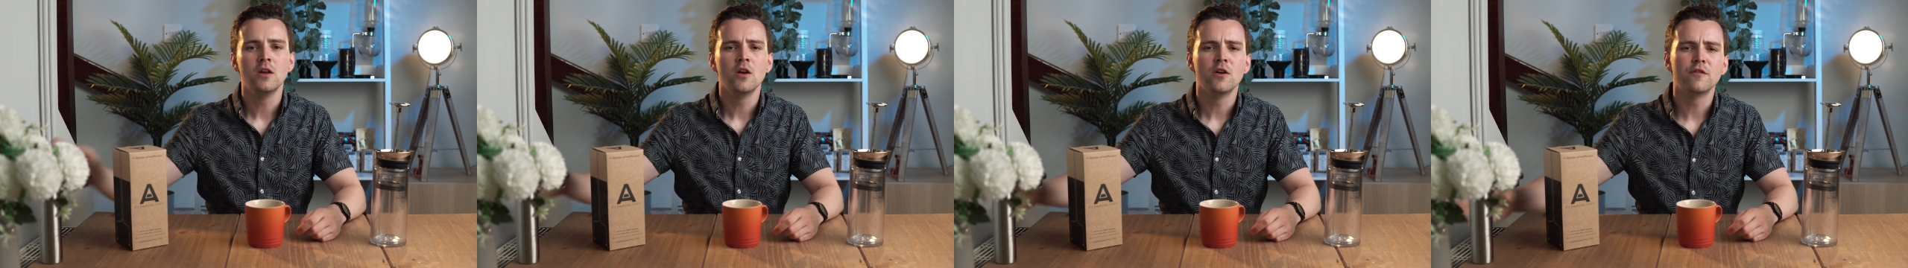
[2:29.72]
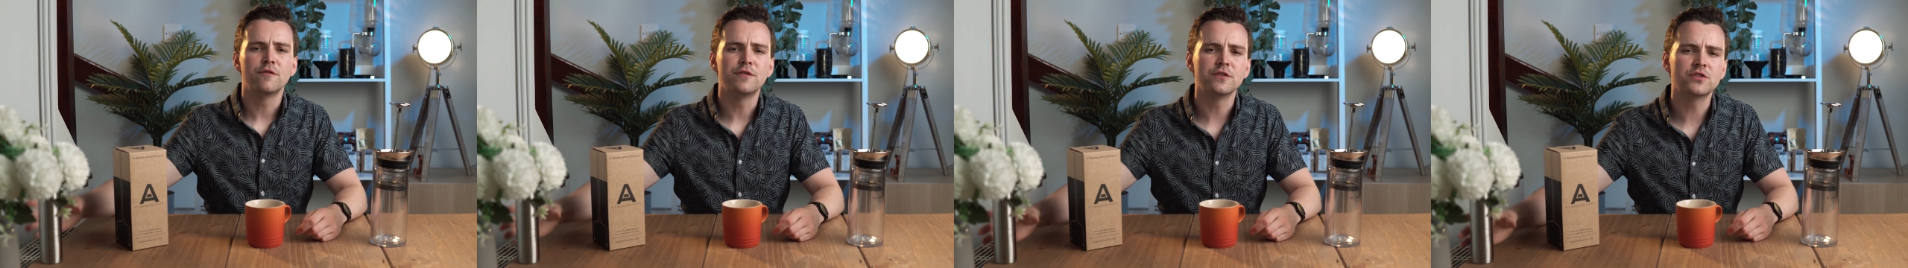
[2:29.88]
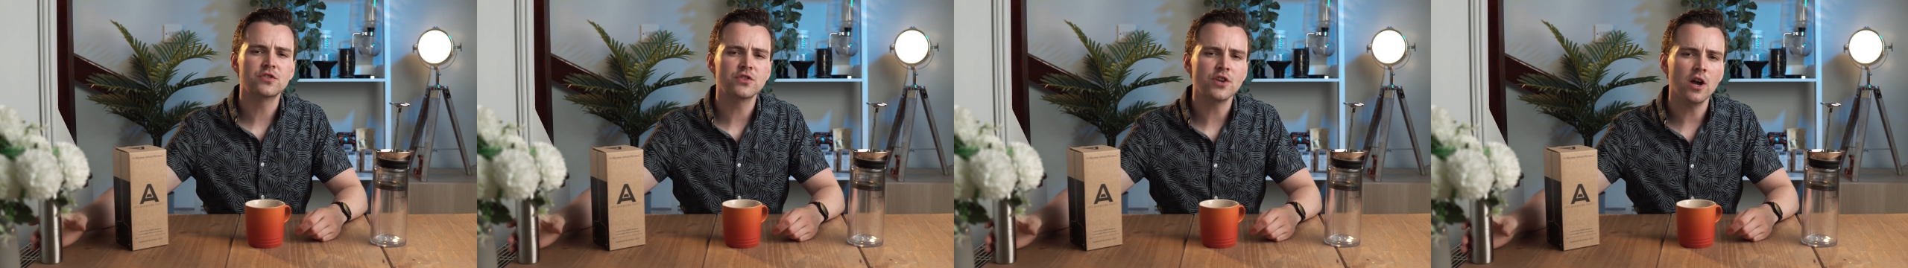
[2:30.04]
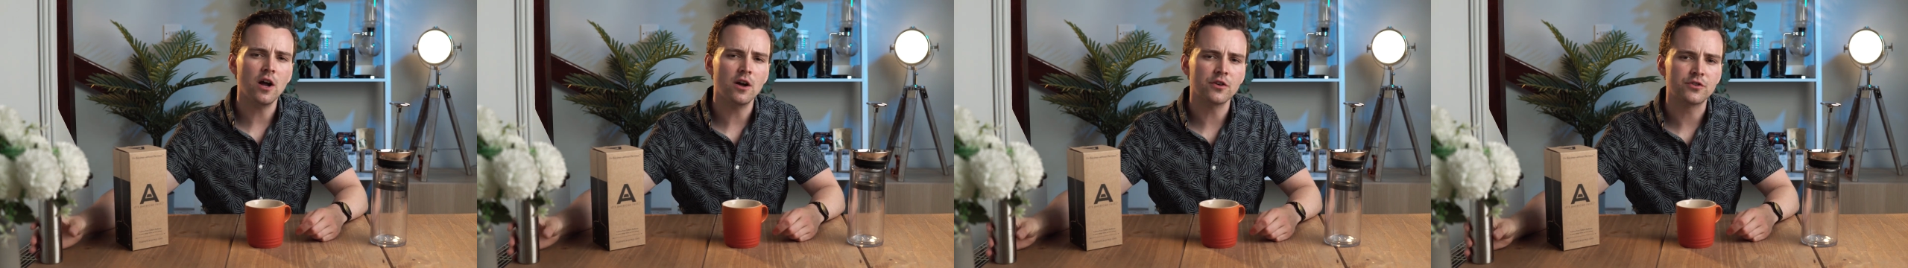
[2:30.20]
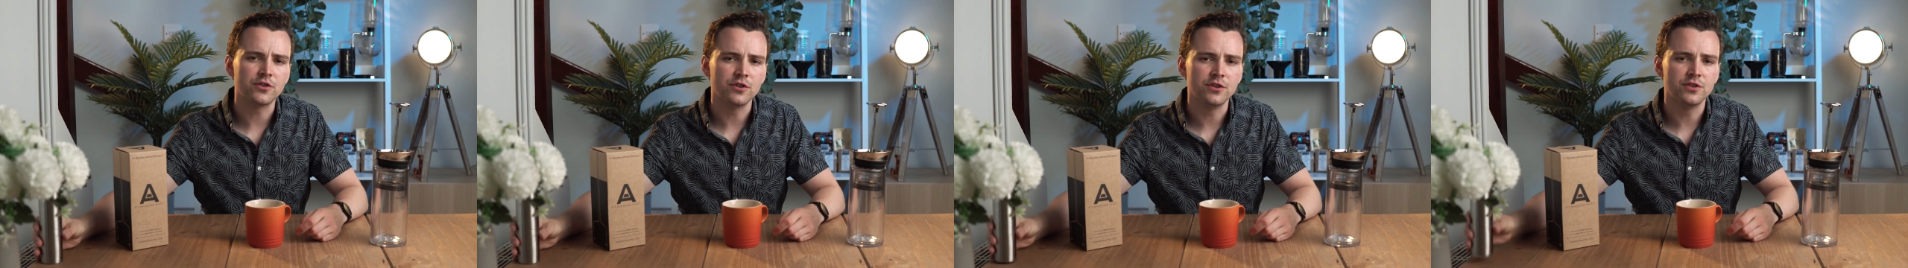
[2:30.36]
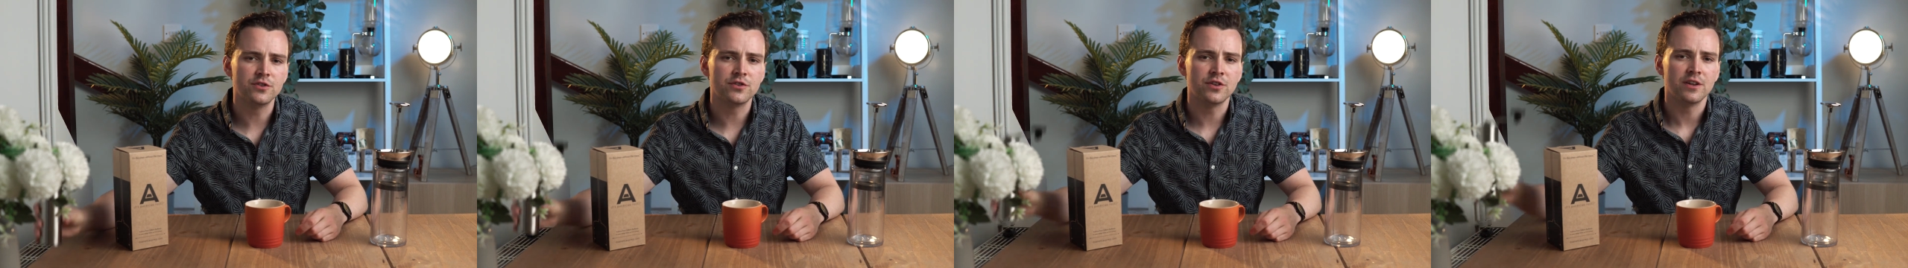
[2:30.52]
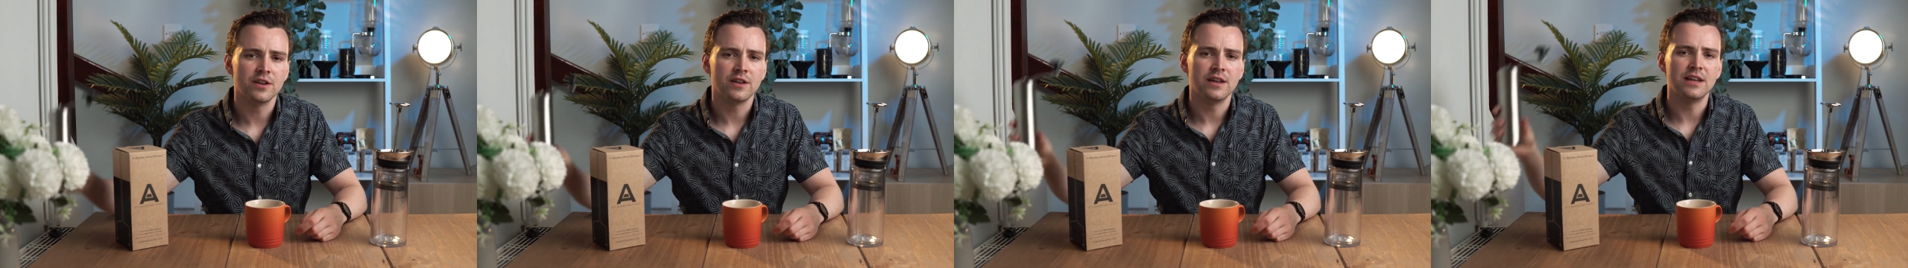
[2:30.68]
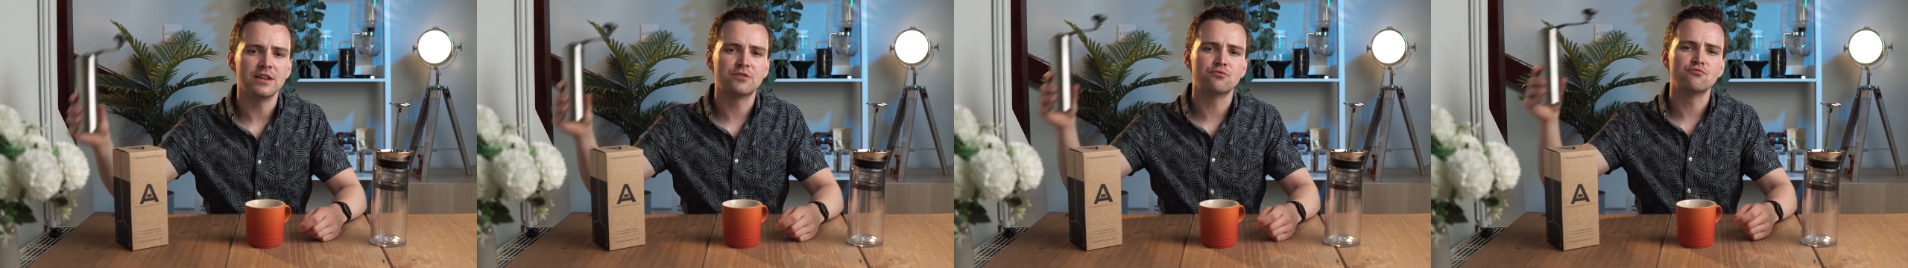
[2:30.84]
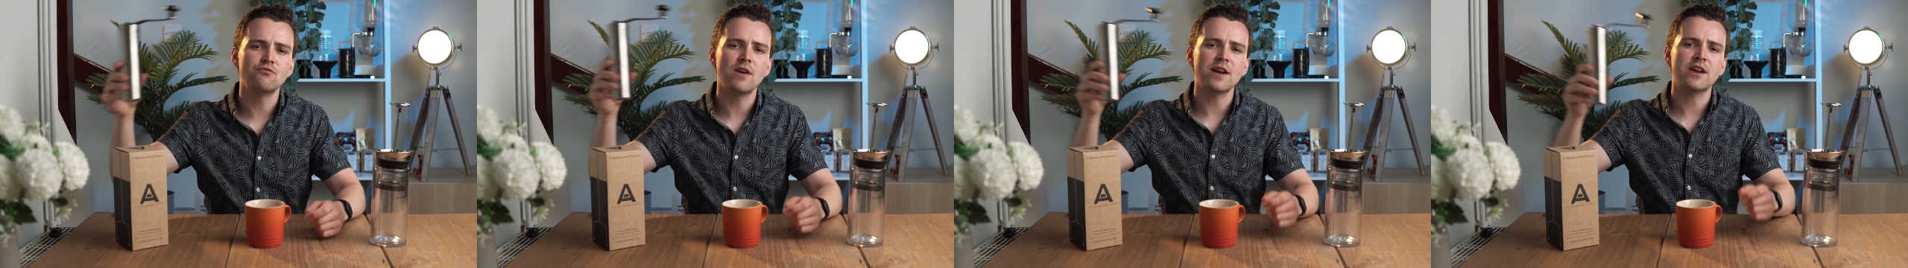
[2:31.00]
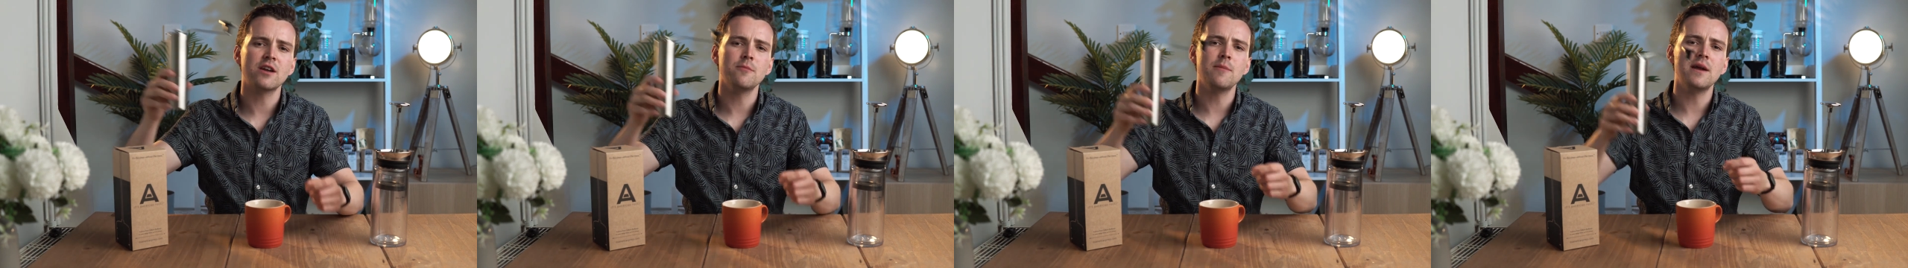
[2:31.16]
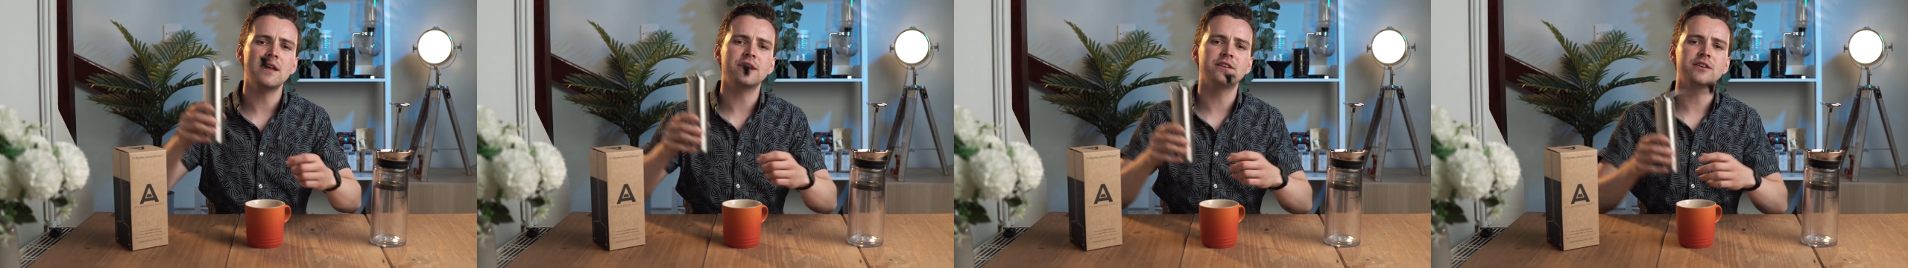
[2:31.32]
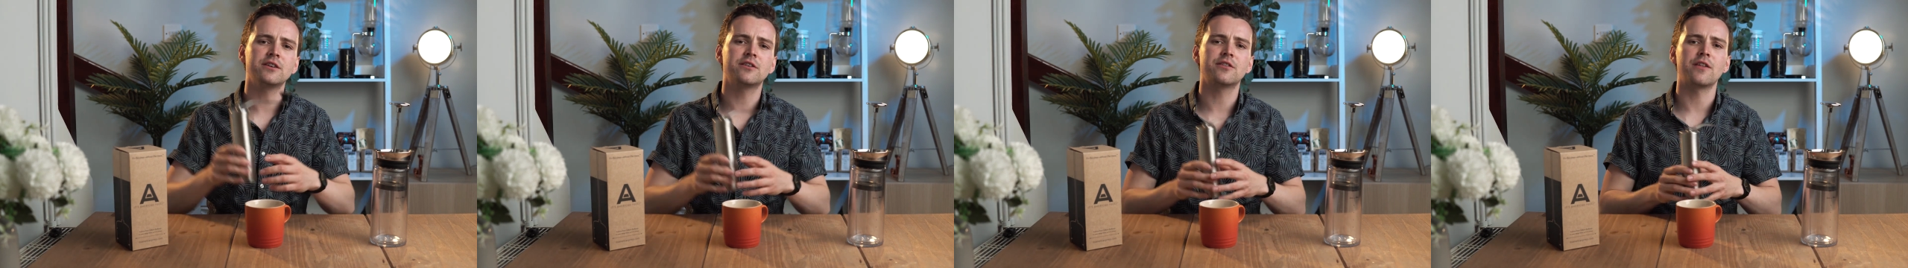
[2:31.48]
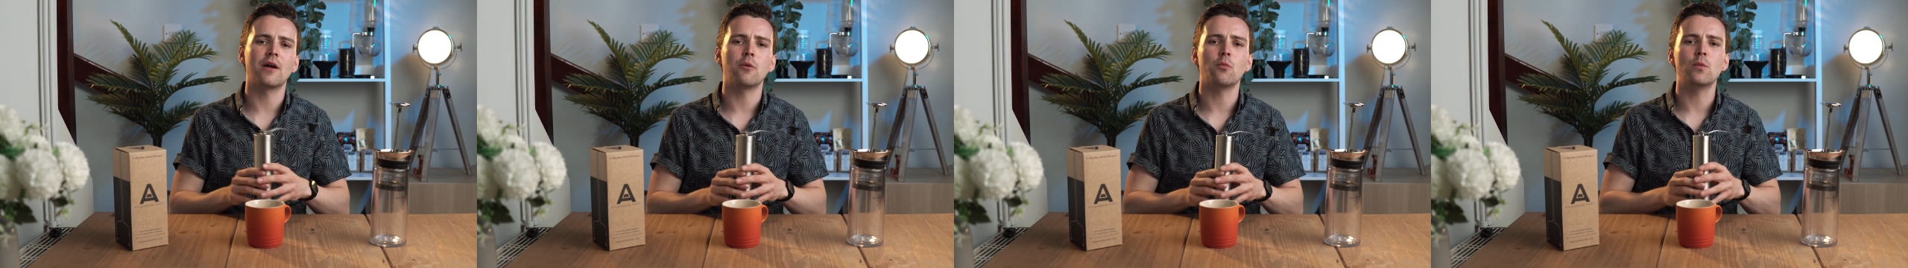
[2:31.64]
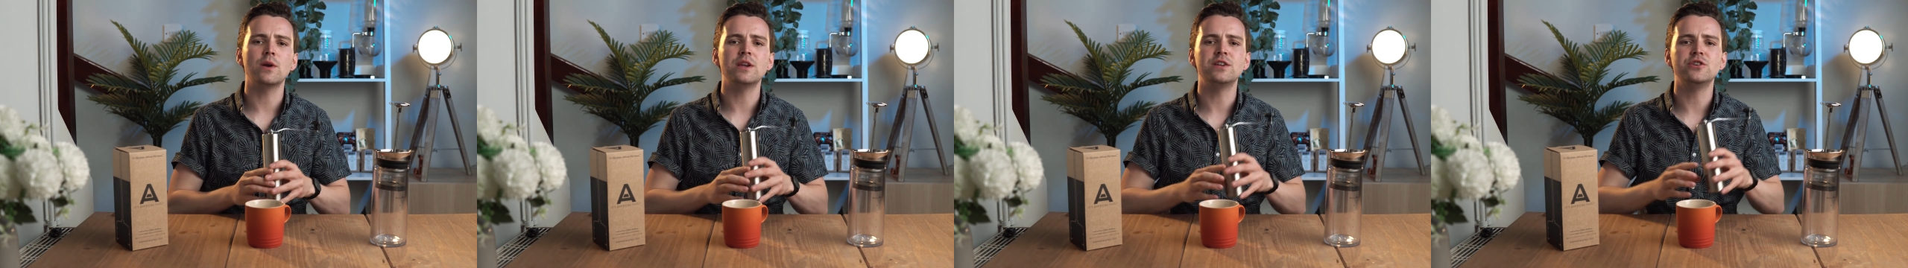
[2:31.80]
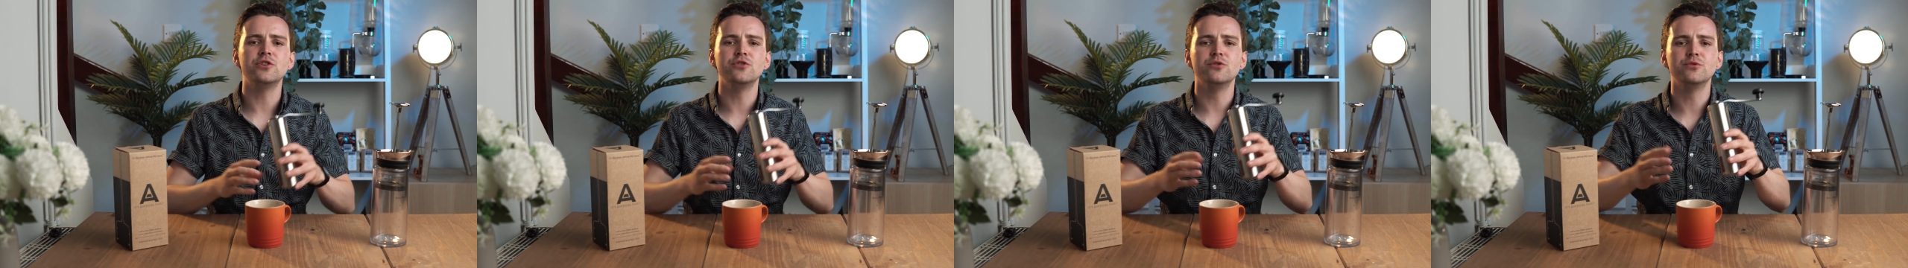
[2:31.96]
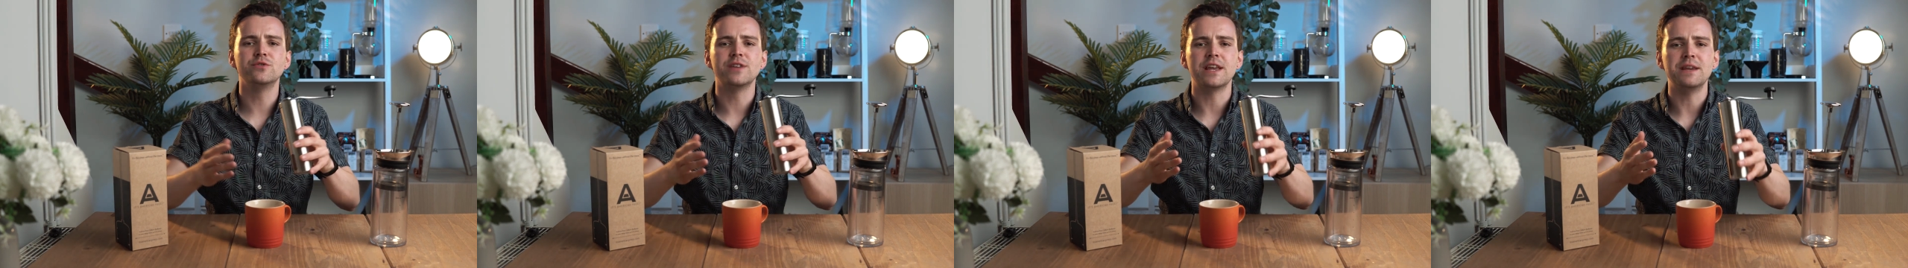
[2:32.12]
For starters, it's recommended that we use